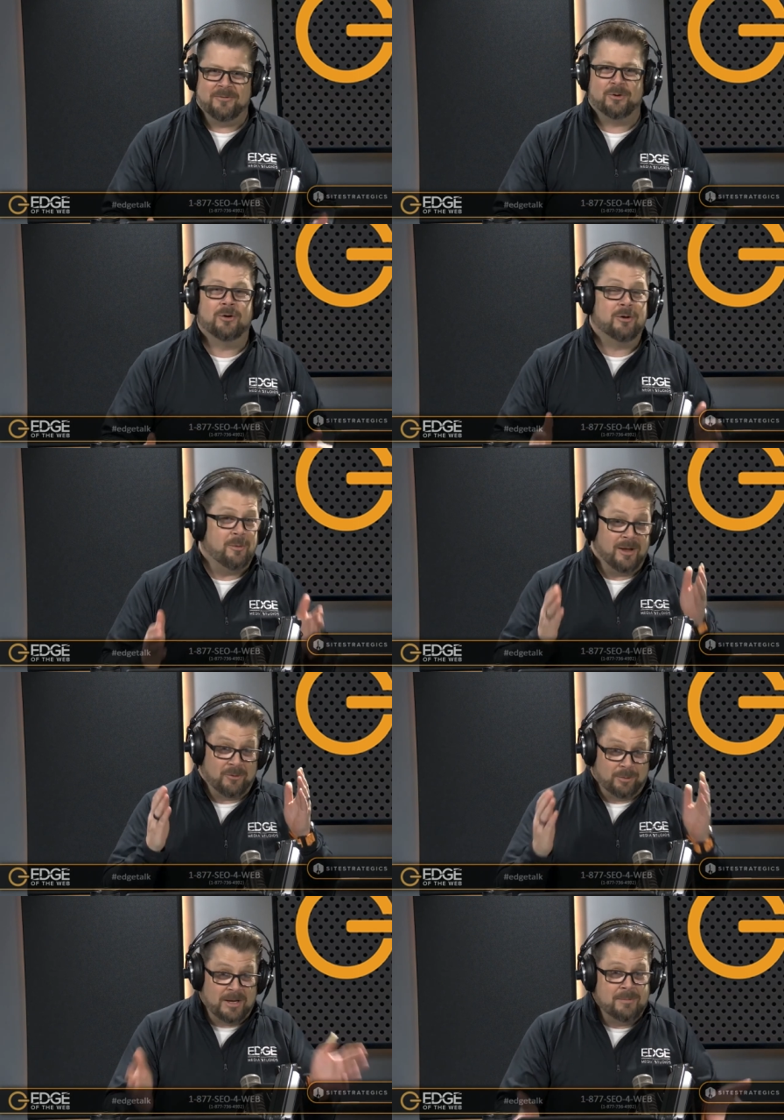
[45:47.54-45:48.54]
you're gonna if
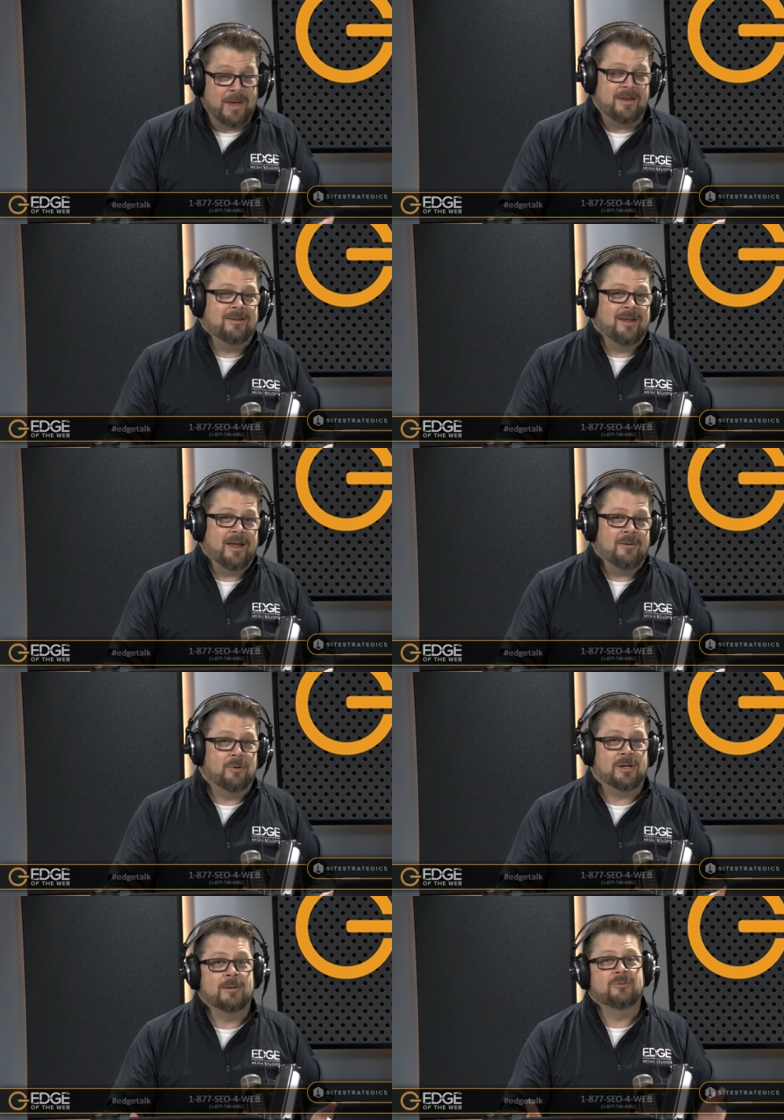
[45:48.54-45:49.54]
you're playing the betting game
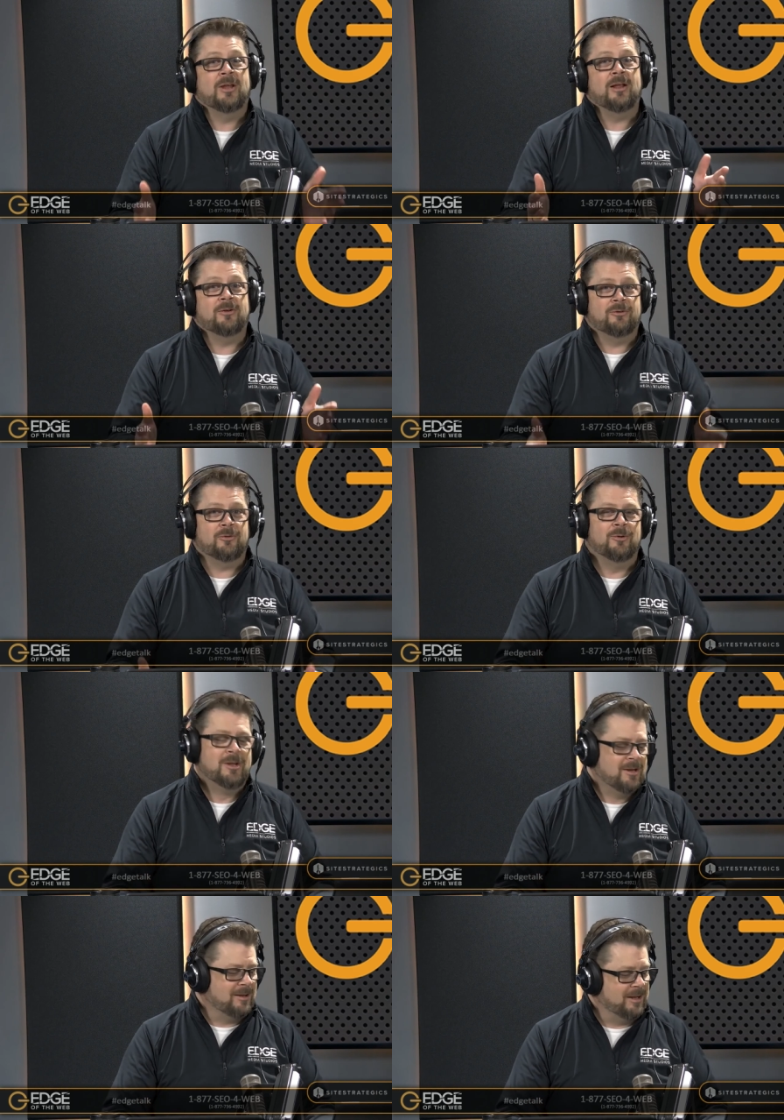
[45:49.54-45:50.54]
when it comes down to
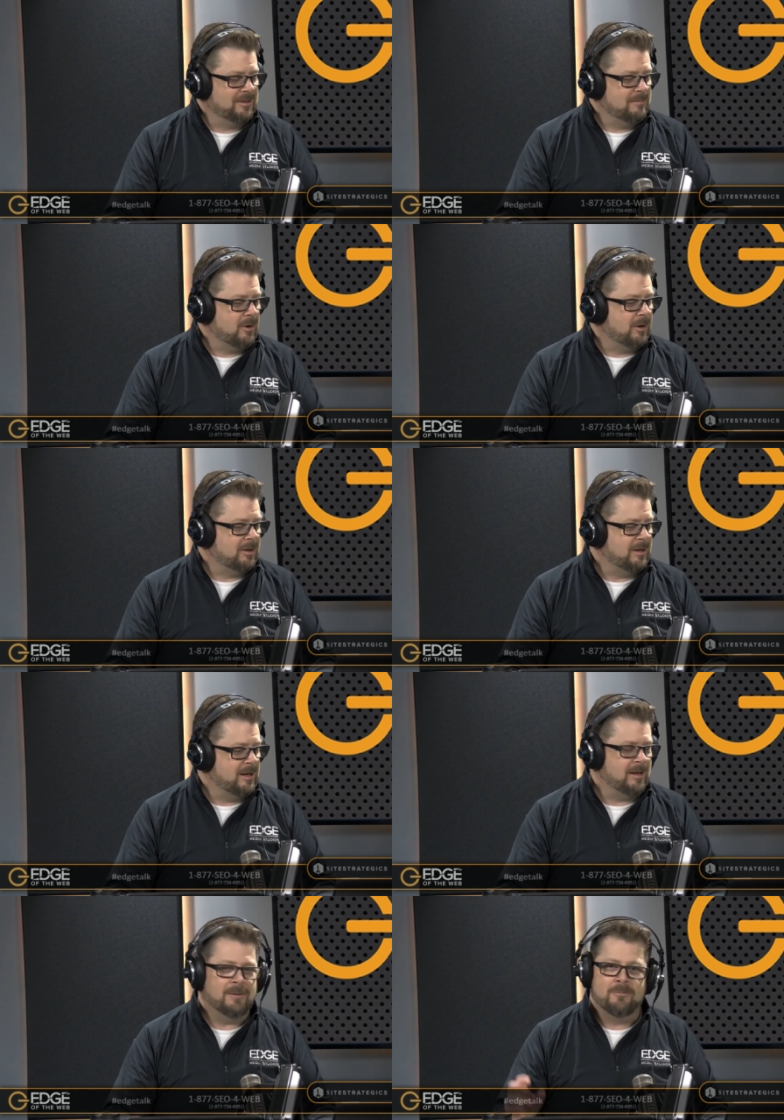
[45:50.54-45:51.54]
content
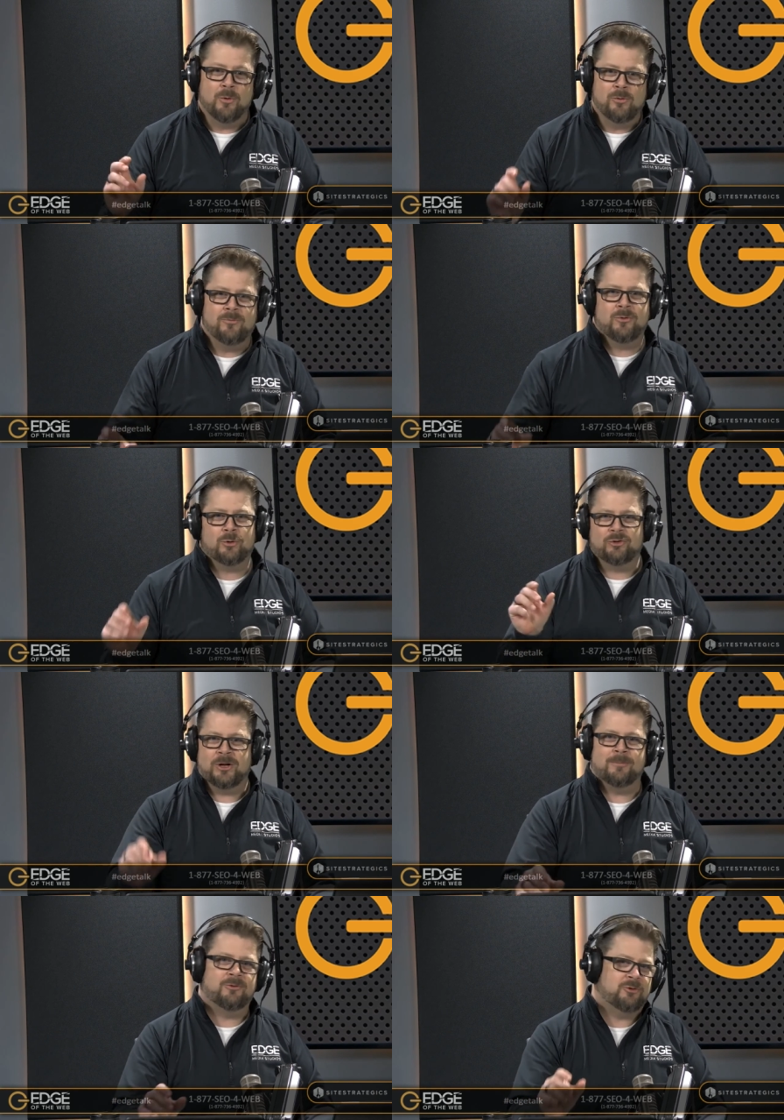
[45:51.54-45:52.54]
marketing, uh, move your
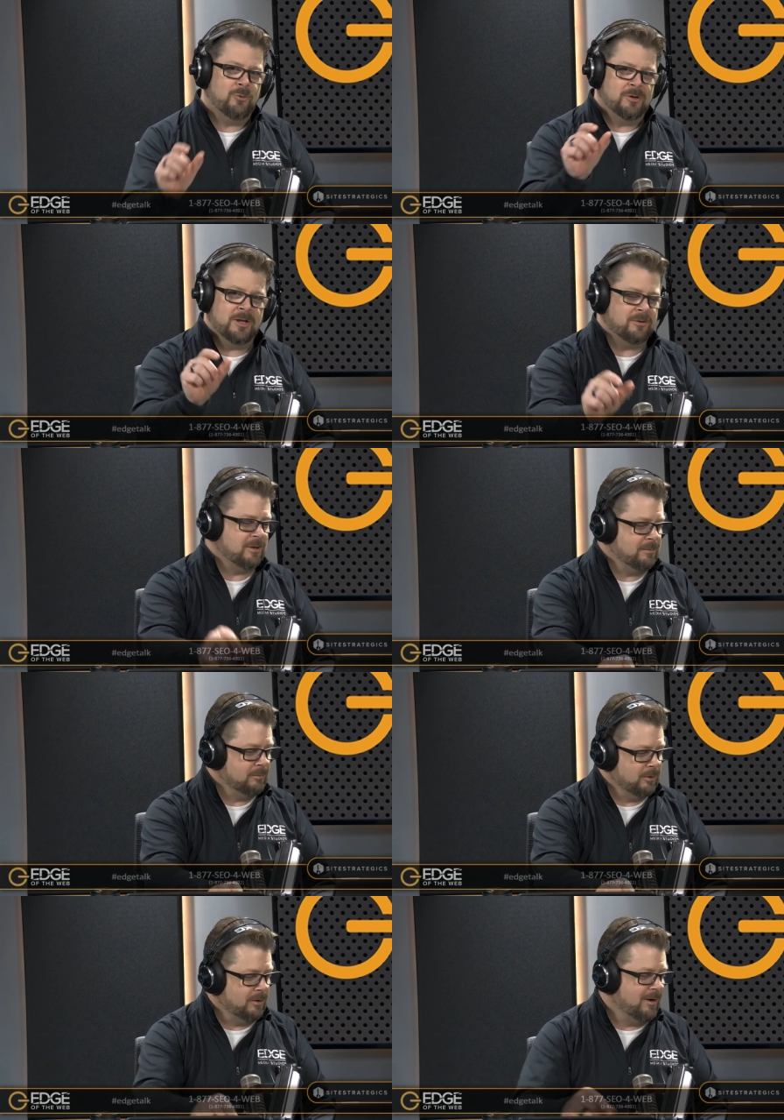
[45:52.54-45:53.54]
chips to another
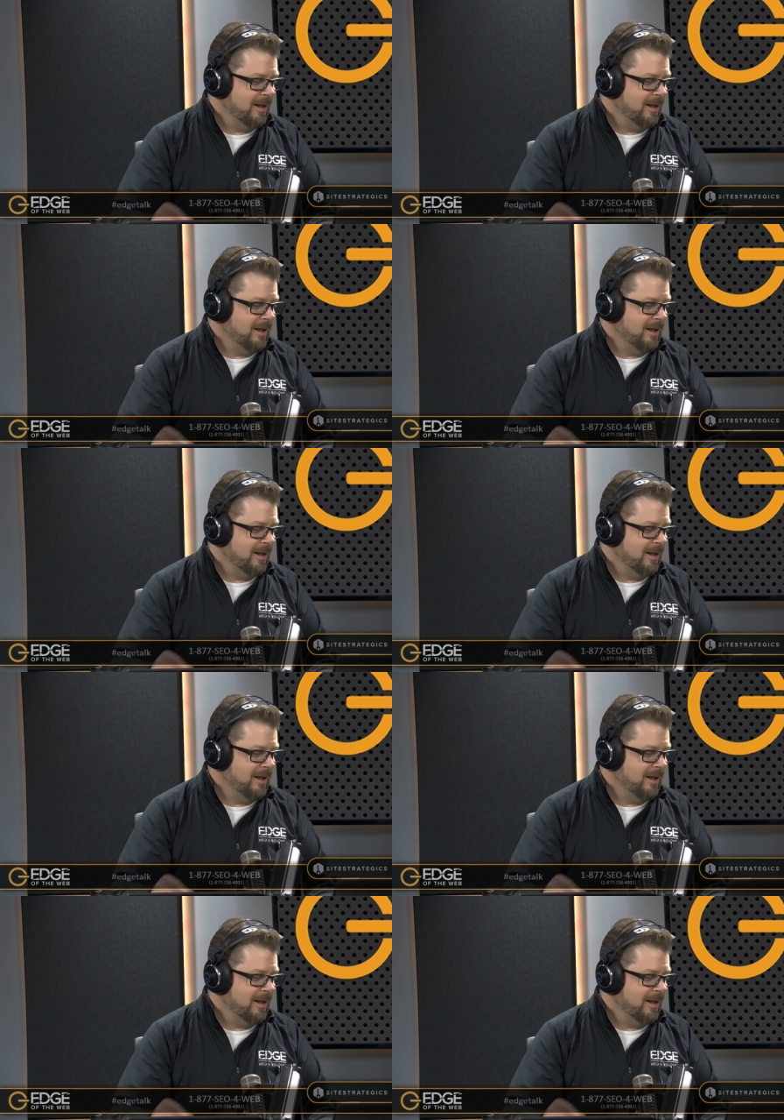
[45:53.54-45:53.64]
number.